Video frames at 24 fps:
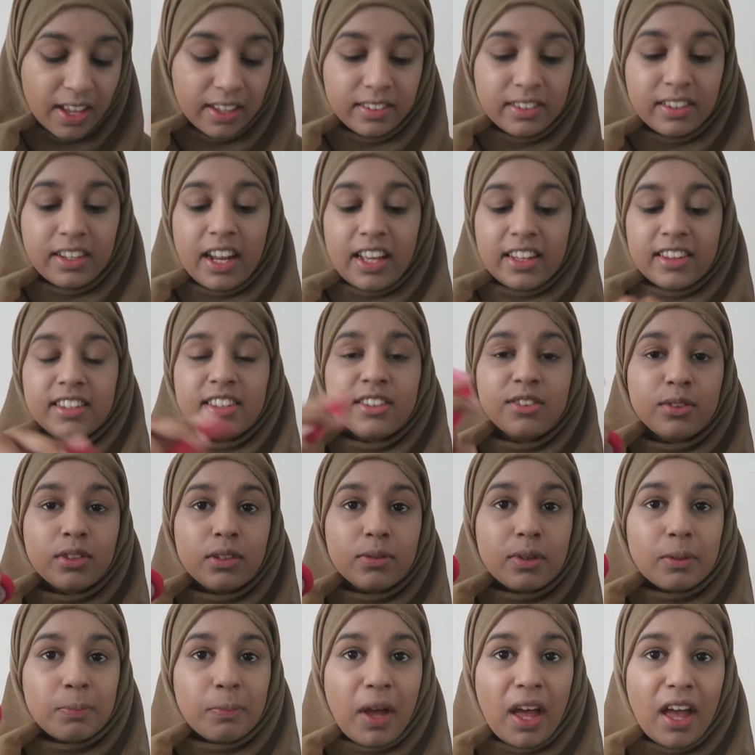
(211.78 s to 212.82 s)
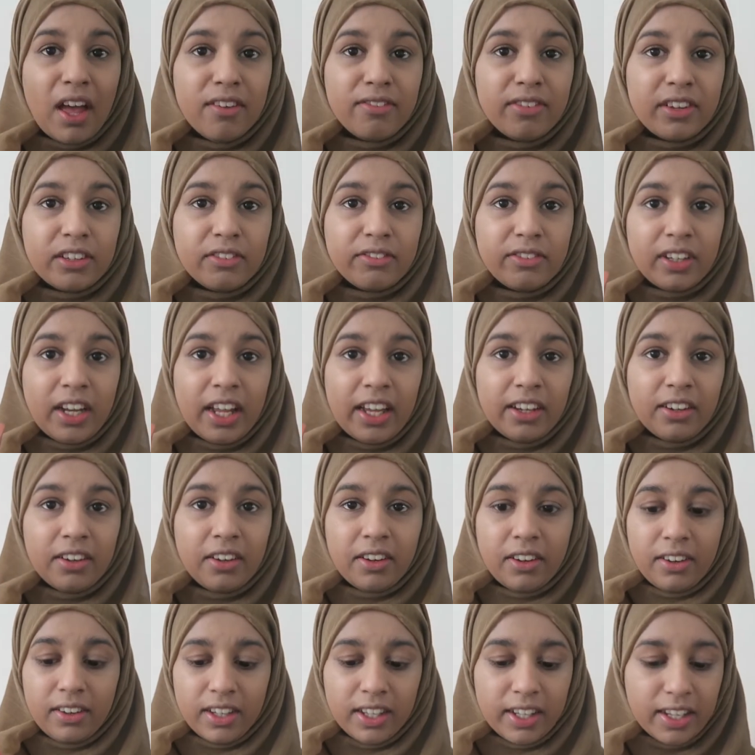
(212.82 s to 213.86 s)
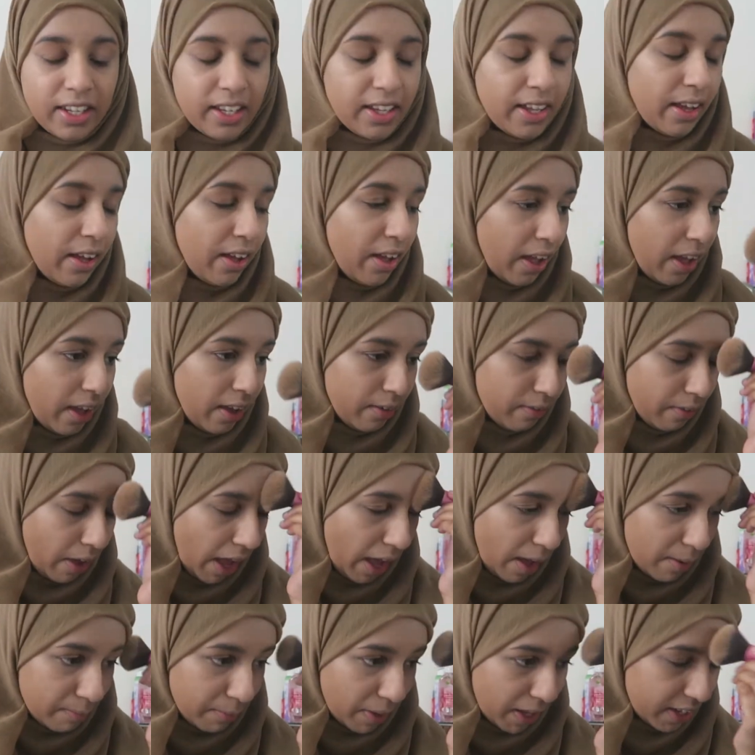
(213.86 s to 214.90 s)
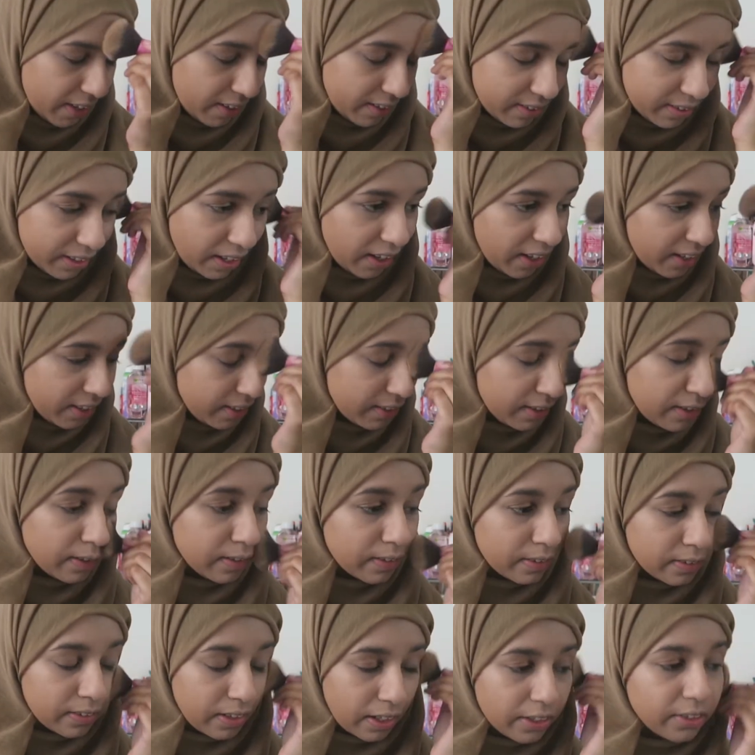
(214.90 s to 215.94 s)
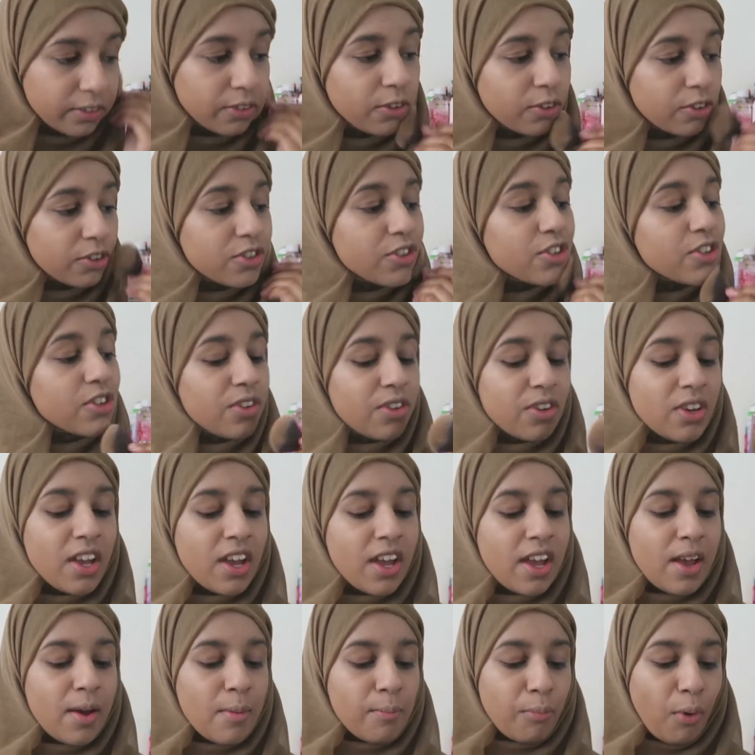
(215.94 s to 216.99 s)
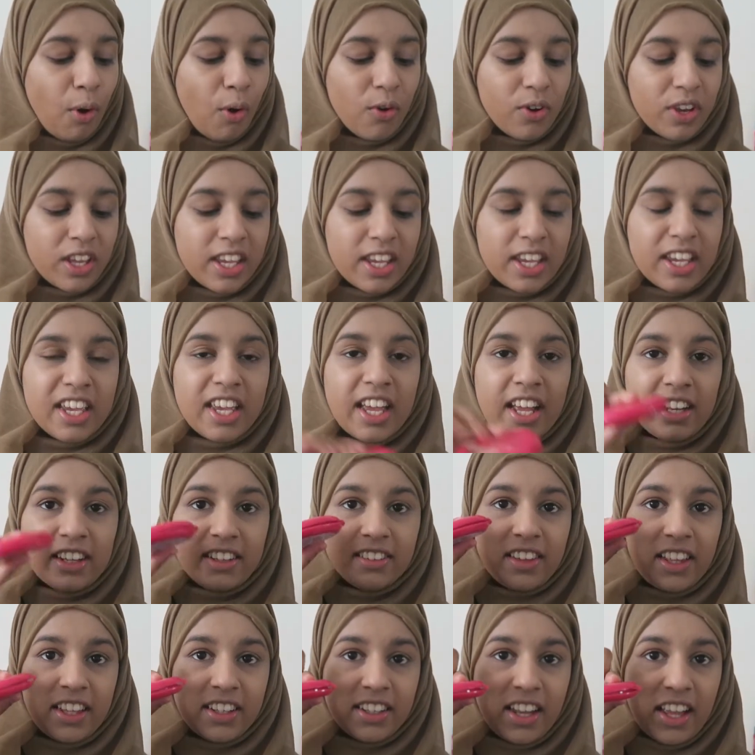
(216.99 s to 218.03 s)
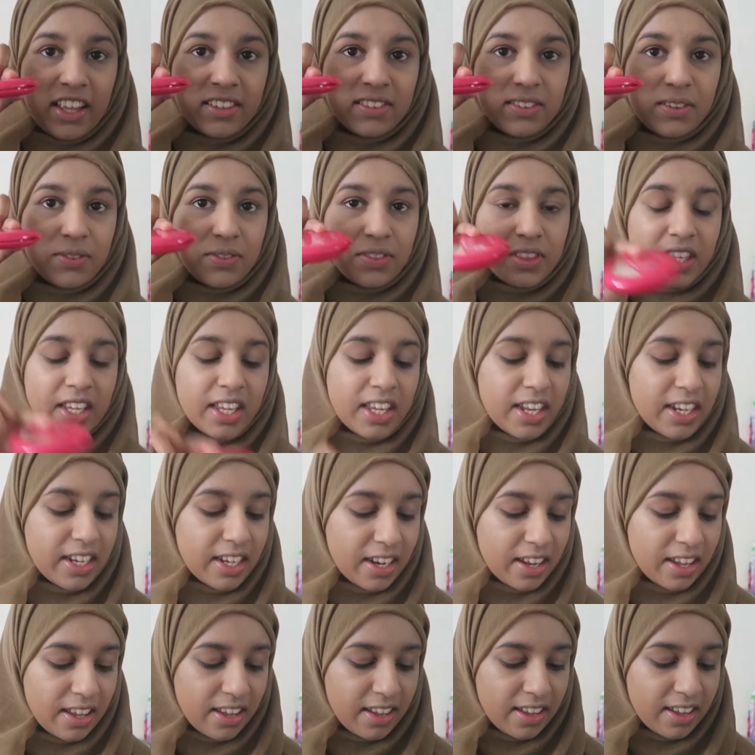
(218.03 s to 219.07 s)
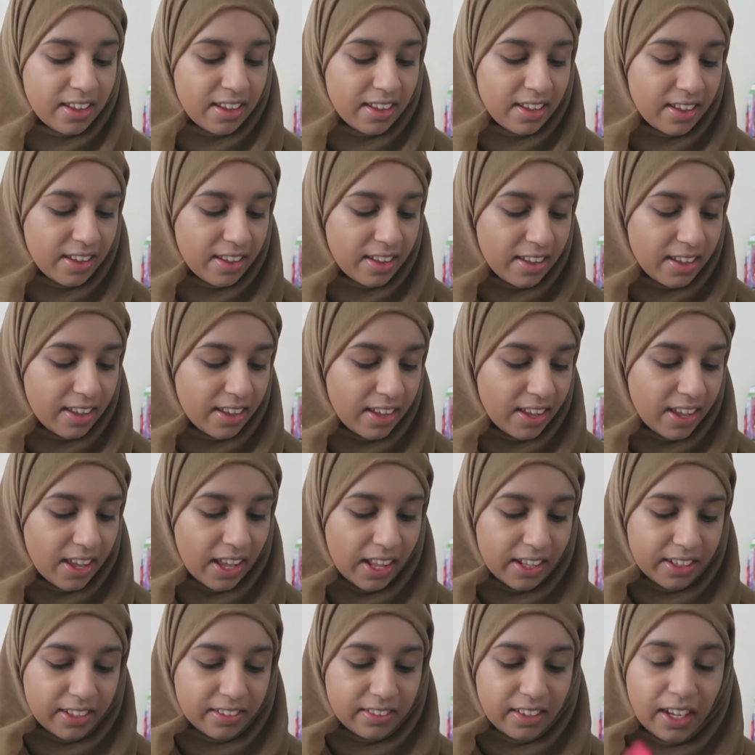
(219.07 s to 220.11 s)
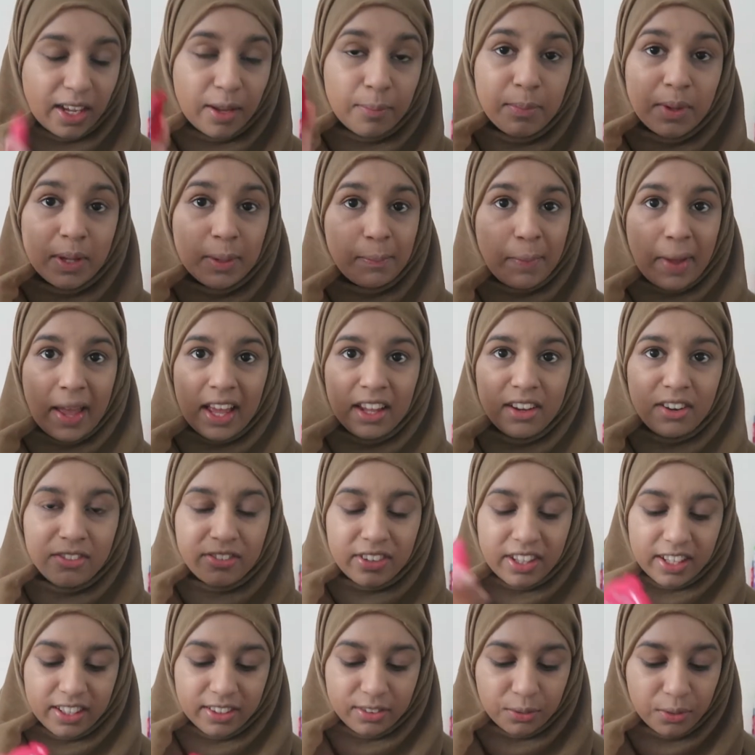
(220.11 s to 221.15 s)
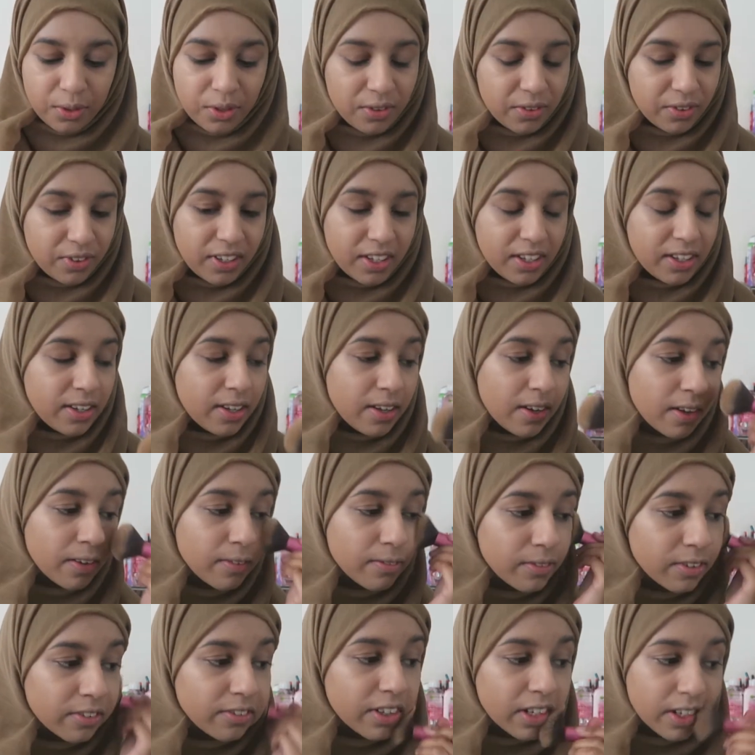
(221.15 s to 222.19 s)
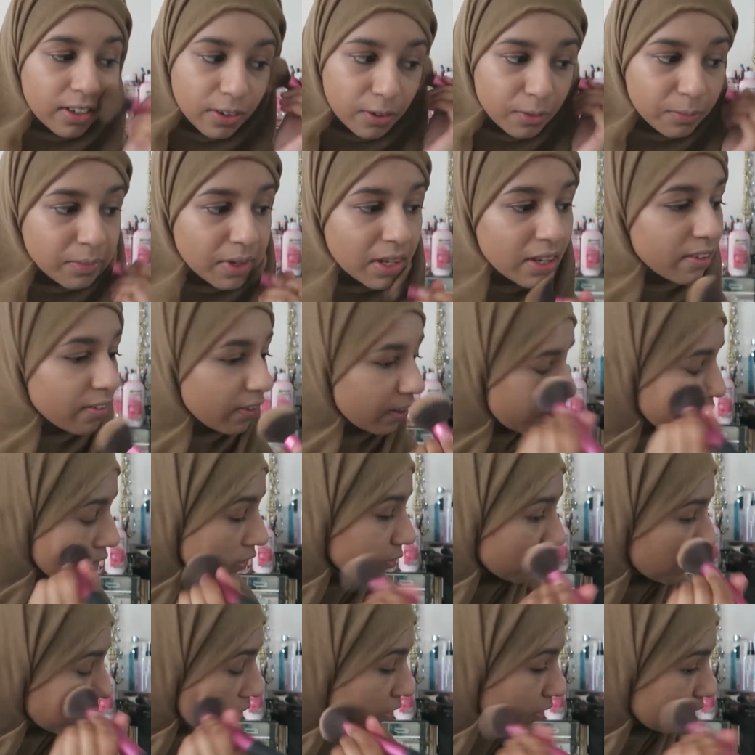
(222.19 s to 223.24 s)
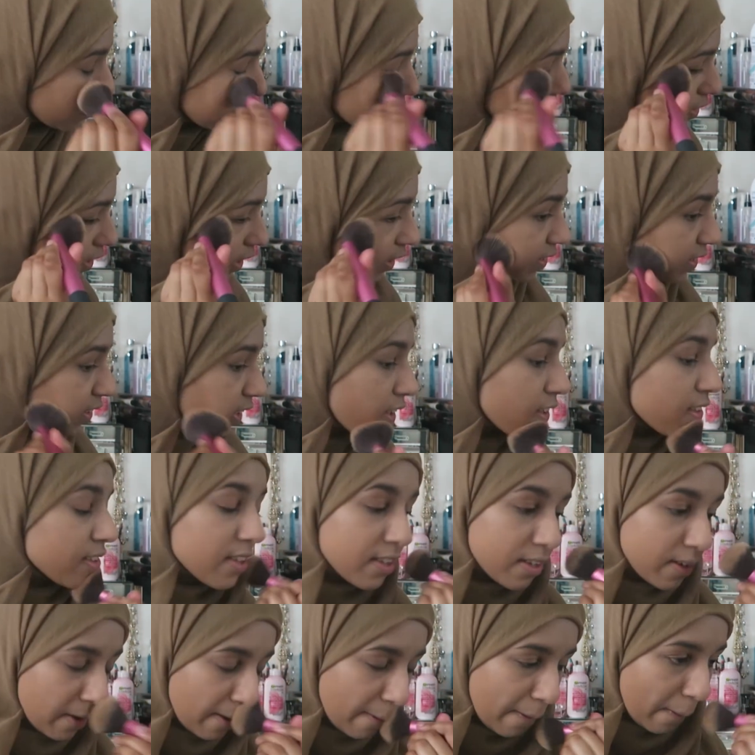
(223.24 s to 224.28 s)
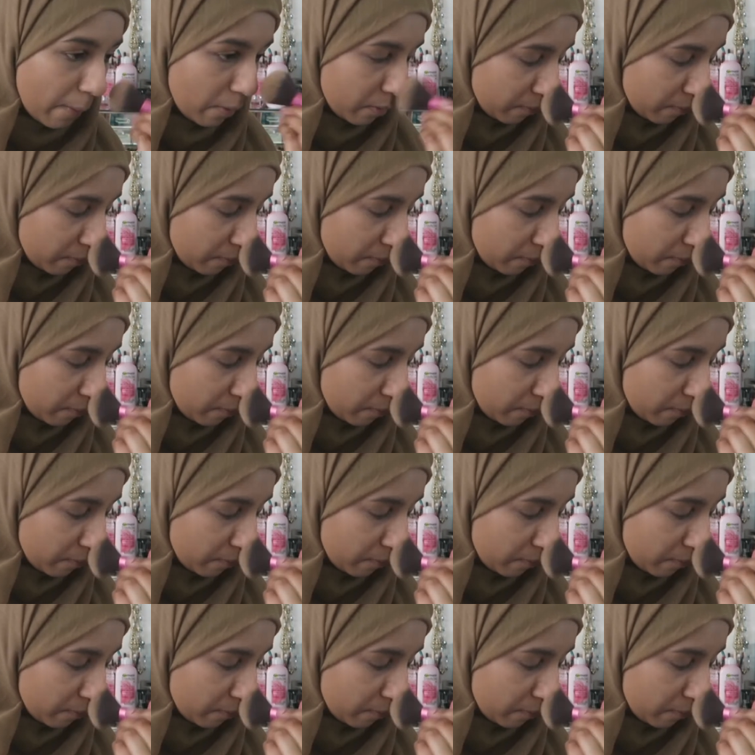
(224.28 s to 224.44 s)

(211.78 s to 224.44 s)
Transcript: So like this would be perfect for like handbag size, because it's like not too bulky and it's like nice and thin, and there's like a big pan of it as well, with a little mirror as well. That's handy.